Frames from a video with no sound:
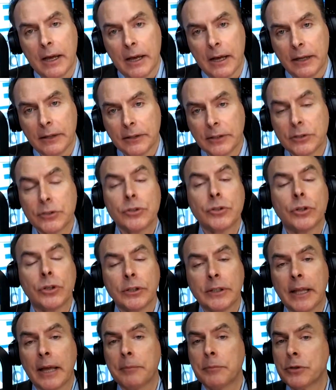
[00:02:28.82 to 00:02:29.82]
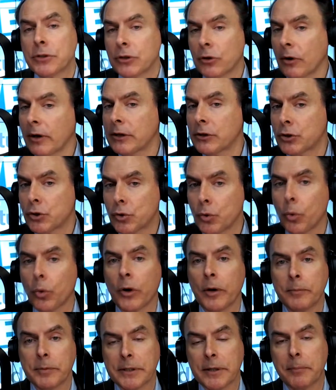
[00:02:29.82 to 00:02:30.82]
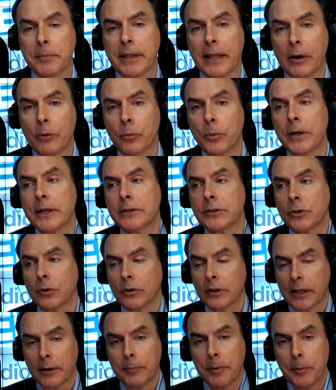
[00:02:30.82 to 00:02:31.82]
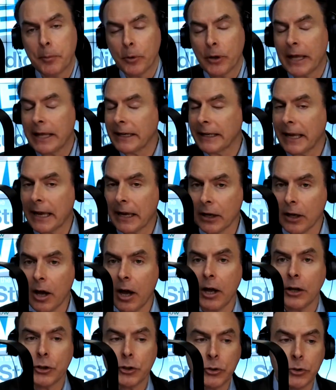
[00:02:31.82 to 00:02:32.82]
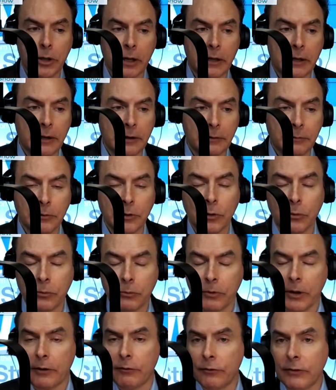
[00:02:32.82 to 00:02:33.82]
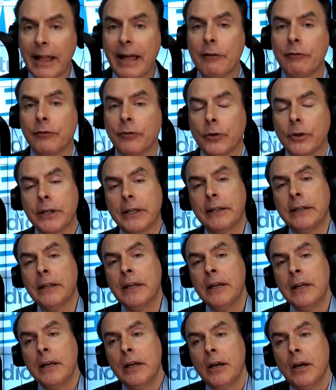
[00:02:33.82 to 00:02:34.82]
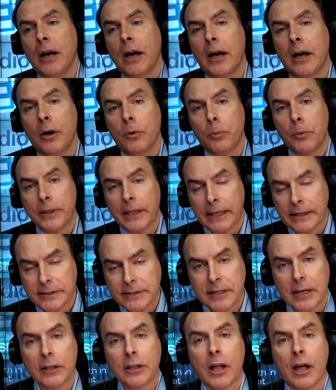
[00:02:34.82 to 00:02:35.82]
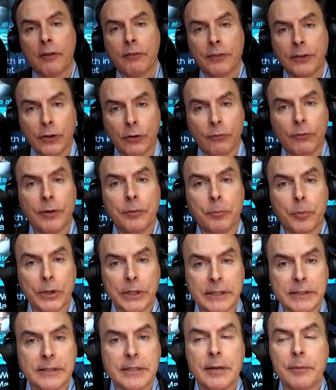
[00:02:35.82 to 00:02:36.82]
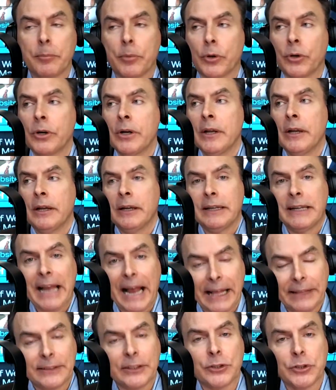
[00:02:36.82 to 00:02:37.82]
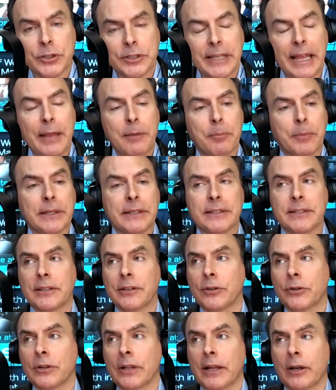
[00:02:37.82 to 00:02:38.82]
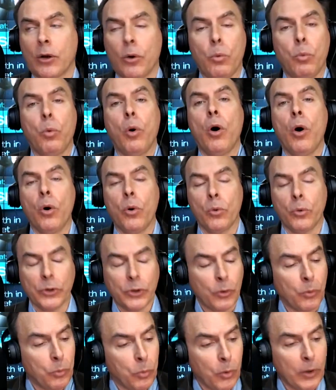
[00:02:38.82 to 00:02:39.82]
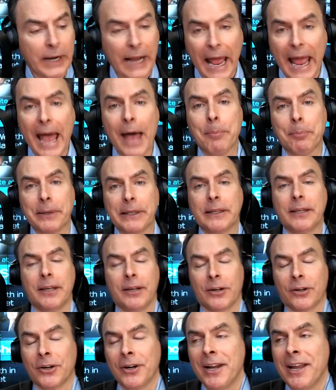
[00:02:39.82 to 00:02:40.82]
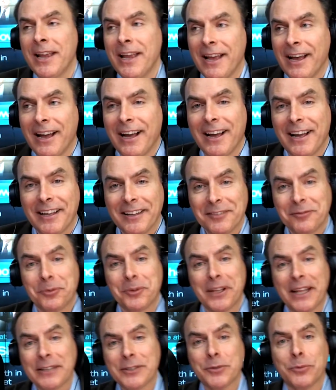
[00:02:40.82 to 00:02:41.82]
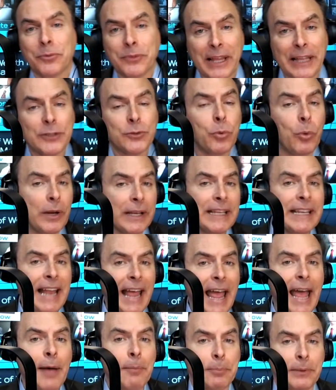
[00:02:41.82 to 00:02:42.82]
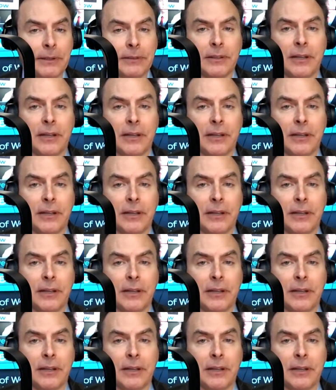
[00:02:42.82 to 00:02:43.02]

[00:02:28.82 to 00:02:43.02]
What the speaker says: this is a good time just to try to shore up some of that risk. You know, a lot of people kind of got caught, flat-footed with that sell-off in November and December, got their statements, and they're like, whoa, you know, what happened here? Well, that's what can happen.